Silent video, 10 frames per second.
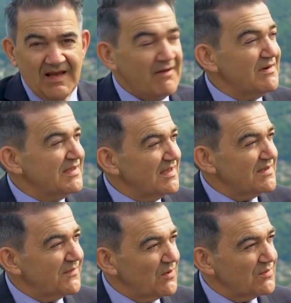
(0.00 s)
everything
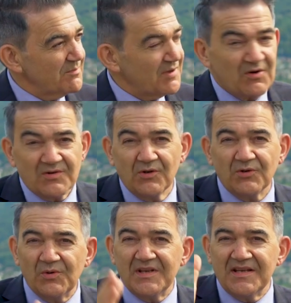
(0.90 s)
is frozen. Because
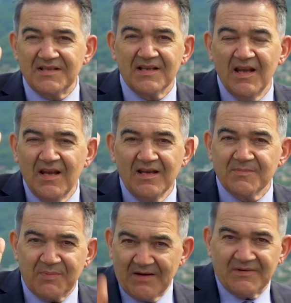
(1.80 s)
not only his
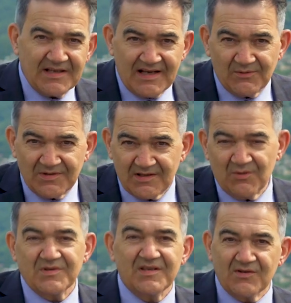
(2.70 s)
private account is
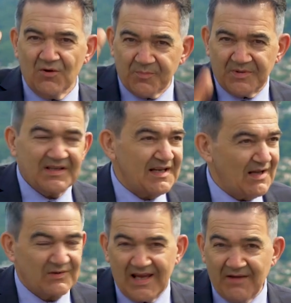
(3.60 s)
closed, his corporate
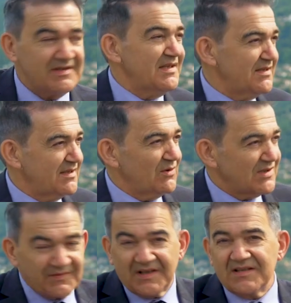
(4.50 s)
account, everything is
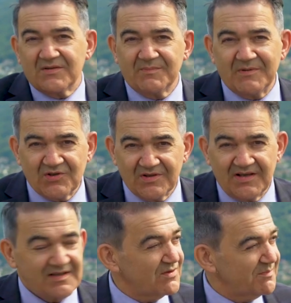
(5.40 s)
closed. If there is suspicion,
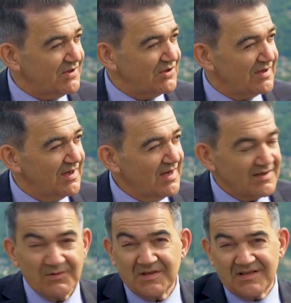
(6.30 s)
there is suspicion.
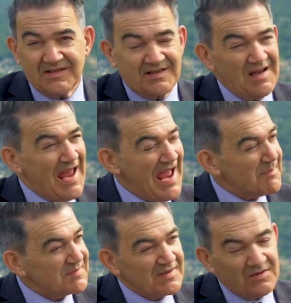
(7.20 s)
So this is the
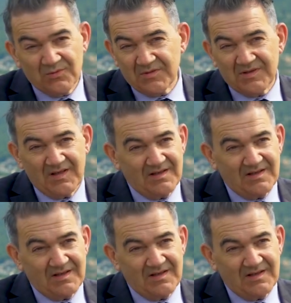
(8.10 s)
absolute